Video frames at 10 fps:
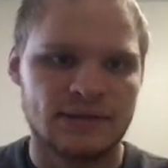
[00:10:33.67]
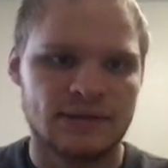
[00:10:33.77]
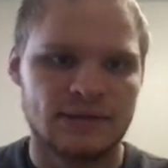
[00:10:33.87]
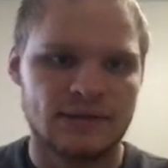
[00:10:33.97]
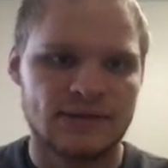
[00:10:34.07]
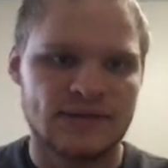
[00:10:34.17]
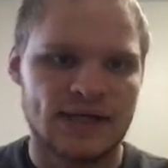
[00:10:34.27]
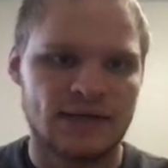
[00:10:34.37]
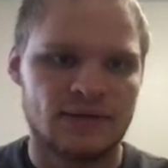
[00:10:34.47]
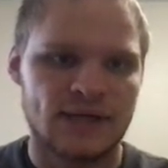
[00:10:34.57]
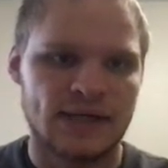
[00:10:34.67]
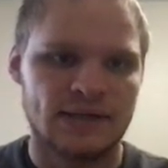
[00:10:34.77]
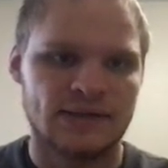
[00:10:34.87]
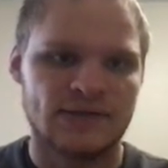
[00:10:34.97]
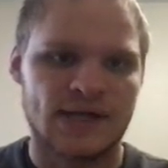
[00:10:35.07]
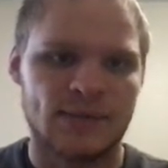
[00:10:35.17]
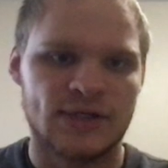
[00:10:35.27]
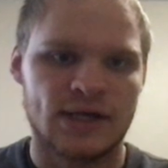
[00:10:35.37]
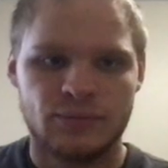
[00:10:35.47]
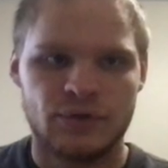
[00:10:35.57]
its title, and its comment
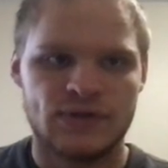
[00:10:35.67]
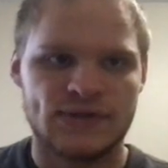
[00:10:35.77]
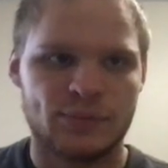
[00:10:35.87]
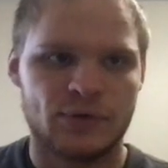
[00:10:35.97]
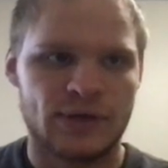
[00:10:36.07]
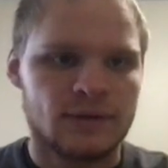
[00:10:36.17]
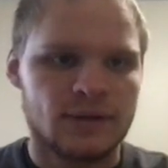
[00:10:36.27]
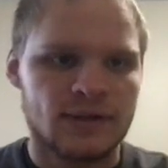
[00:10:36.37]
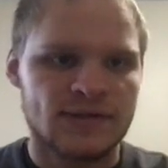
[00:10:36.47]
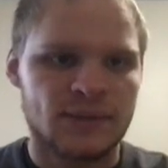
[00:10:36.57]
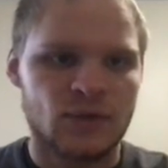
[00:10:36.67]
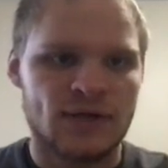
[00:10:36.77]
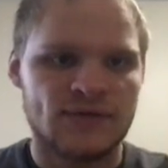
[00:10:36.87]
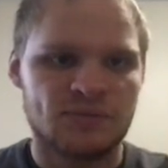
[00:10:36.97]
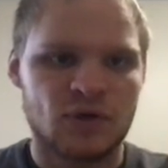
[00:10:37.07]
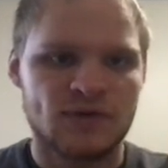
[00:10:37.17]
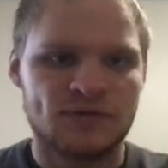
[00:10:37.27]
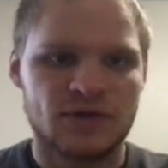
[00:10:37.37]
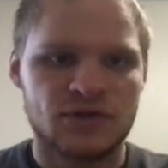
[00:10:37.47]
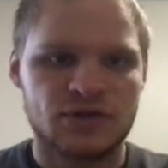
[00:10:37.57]
count. Pretty simple there. Next up, we have this post
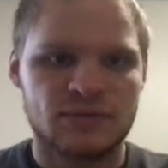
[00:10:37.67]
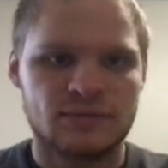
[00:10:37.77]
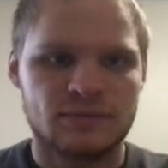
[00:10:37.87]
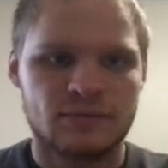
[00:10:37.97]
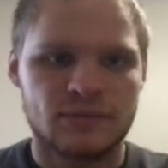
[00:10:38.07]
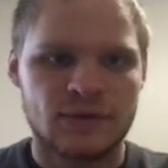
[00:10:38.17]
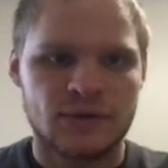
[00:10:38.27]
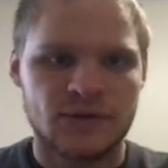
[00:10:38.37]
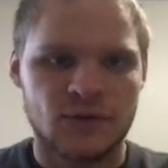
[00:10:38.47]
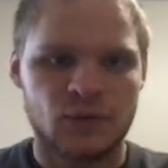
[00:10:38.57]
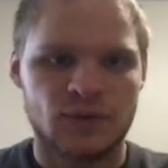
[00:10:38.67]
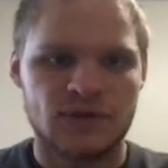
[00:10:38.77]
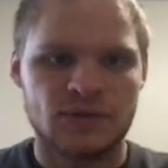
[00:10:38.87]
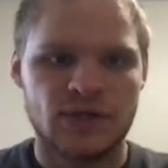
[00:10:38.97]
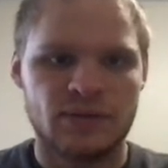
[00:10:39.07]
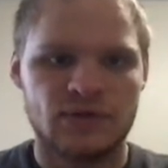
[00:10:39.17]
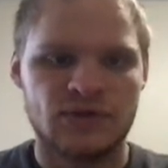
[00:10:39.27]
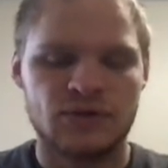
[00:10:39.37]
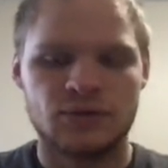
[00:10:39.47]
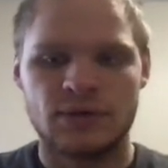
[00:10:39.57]
function. So we want to be able
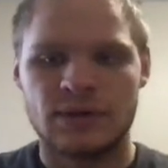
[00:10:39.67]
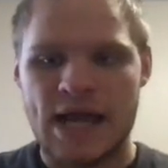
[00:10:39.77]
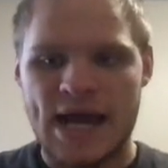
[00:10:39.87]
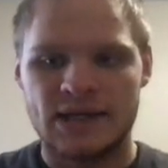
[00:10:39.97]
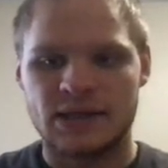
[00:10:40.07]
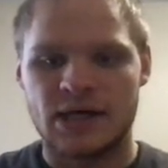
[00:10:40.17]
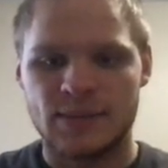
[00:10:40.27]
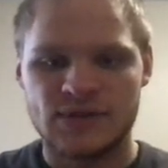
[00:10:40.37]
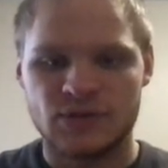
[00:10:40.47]
to add a comment to a